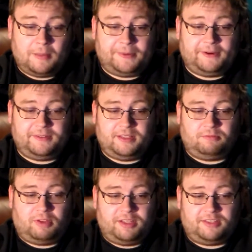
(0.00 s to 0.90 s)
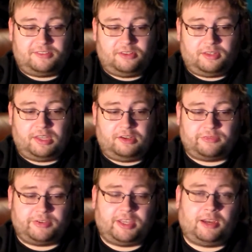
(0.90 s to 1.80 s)
apparently, while he still
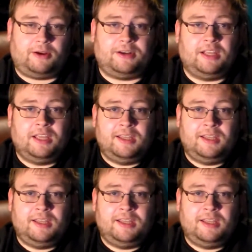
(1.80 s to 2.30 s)
cares for Karen,